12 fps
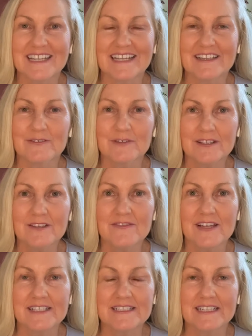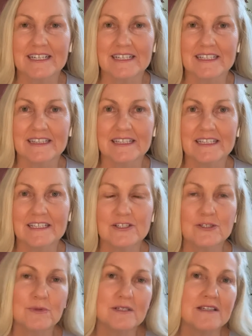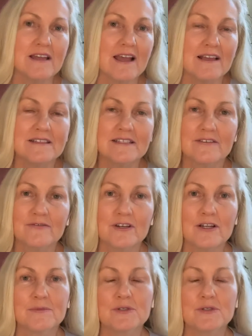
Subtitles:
And the really fascinating thing is she wasn't asking for help.